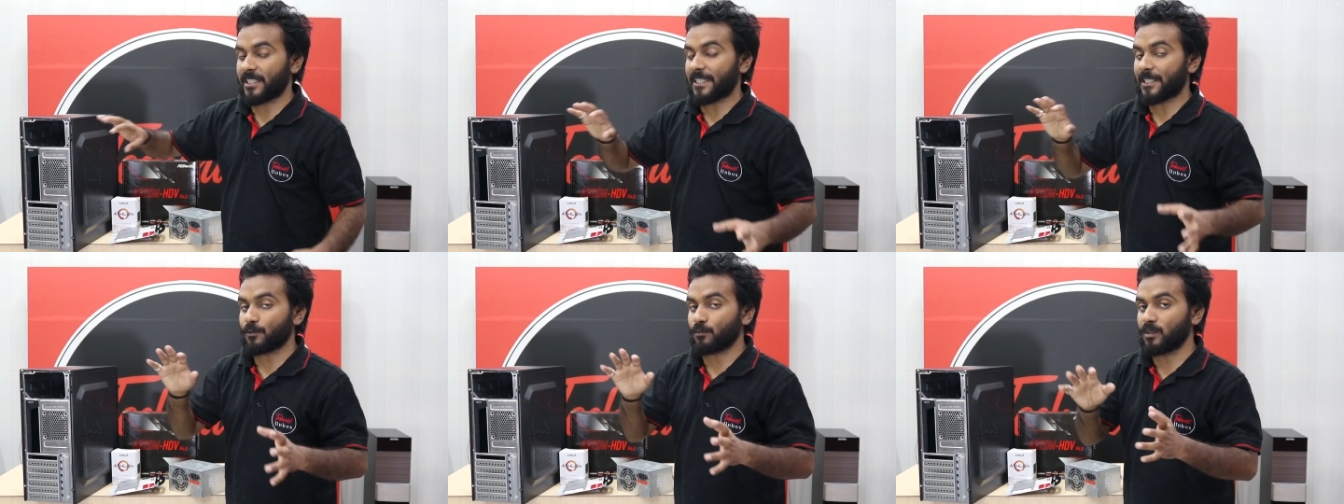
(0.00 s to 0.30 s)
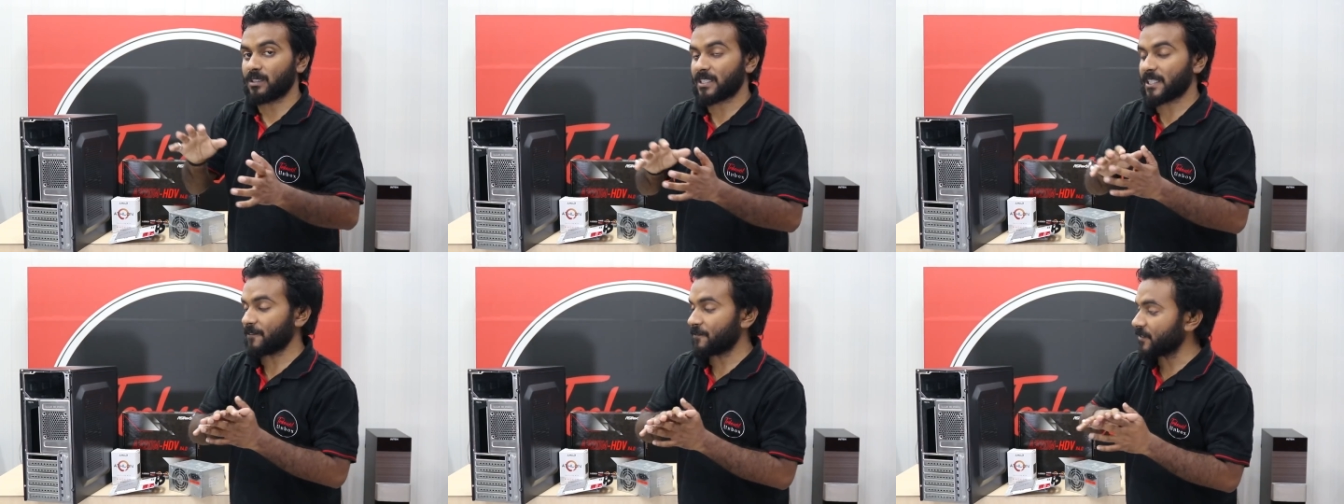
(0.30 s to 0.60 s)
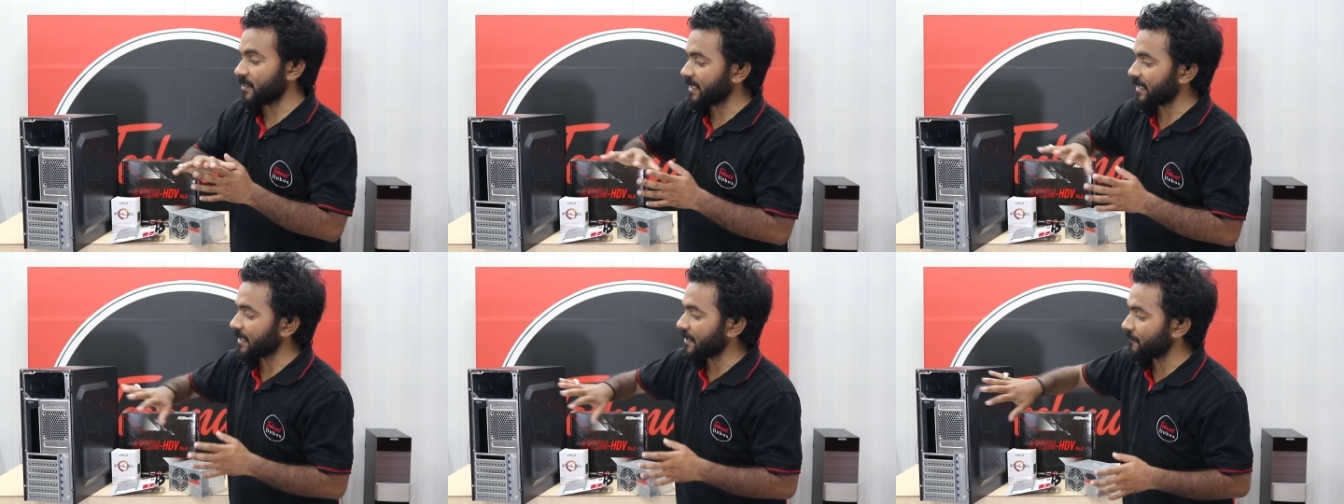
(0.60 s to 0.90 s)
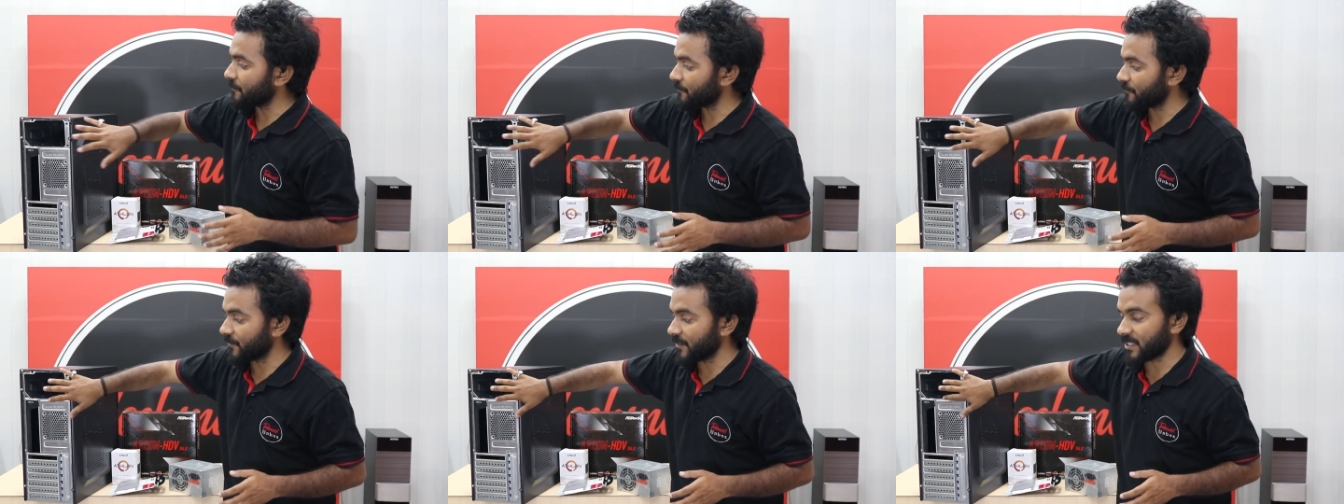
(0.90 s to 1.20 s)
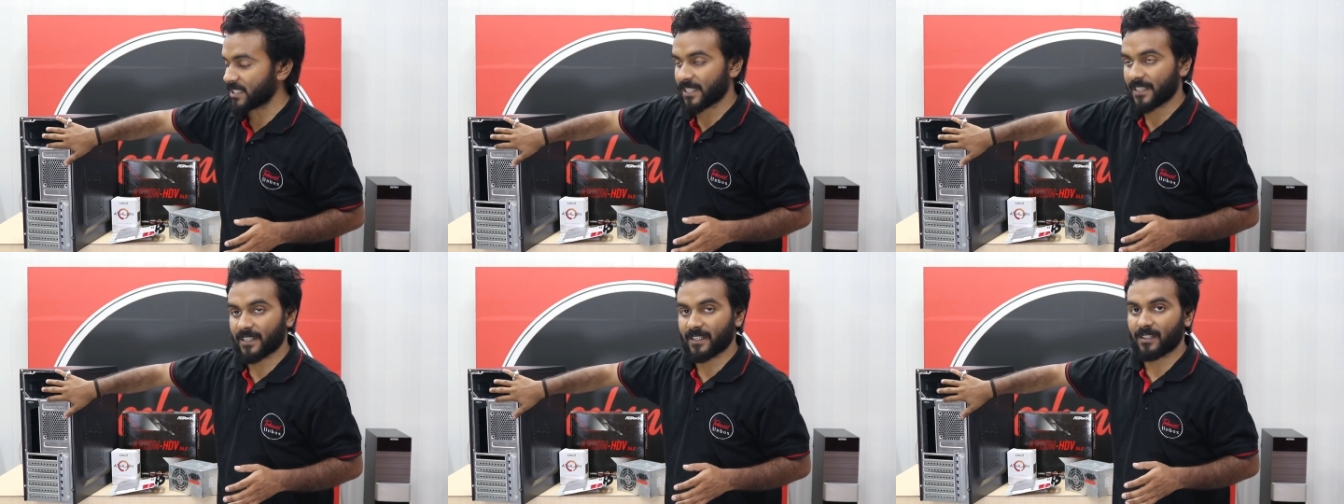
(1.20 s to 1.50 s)
it will definitely
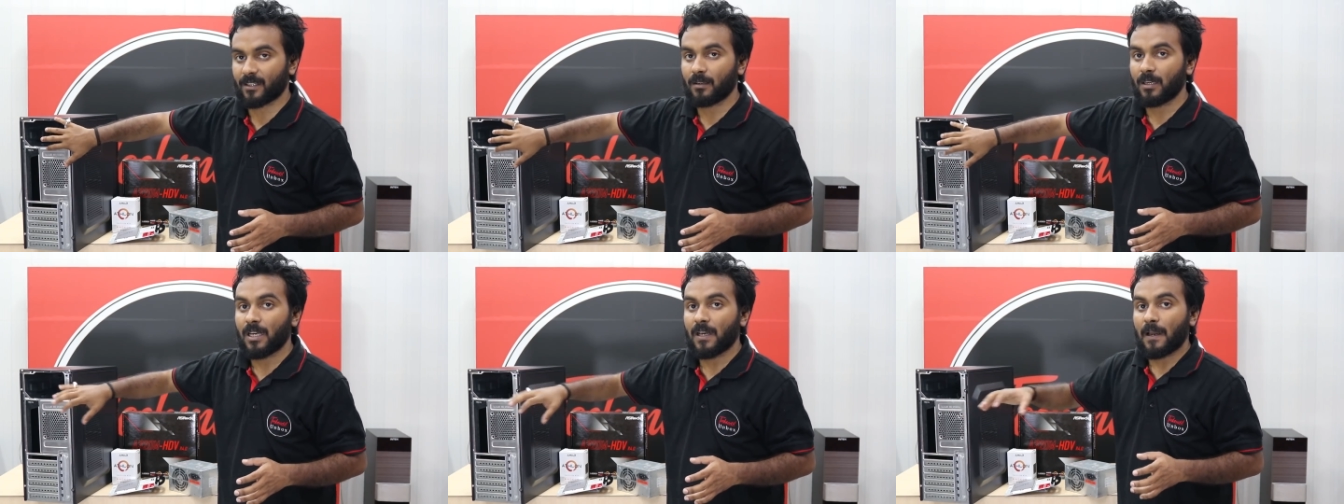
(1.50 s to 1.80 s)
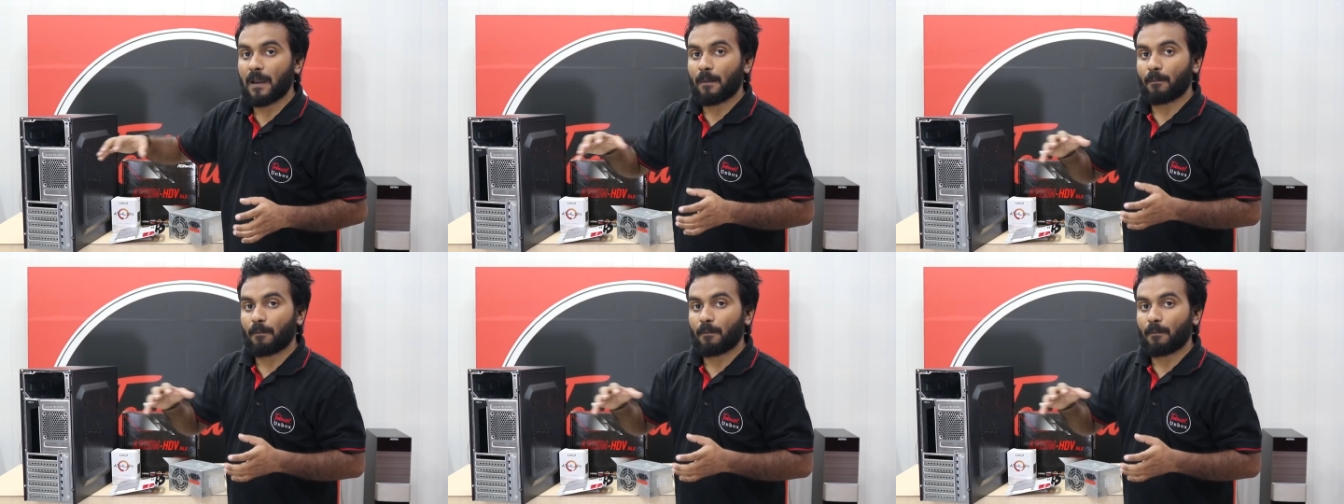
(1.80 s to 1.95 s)
fit here